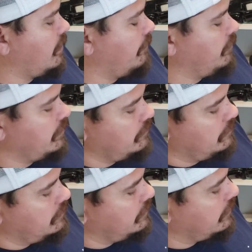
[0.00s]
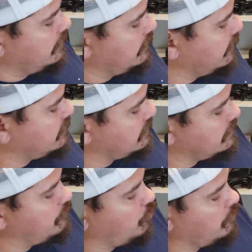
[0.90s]
I mean, they just
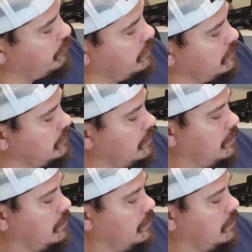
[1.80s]
seem well built.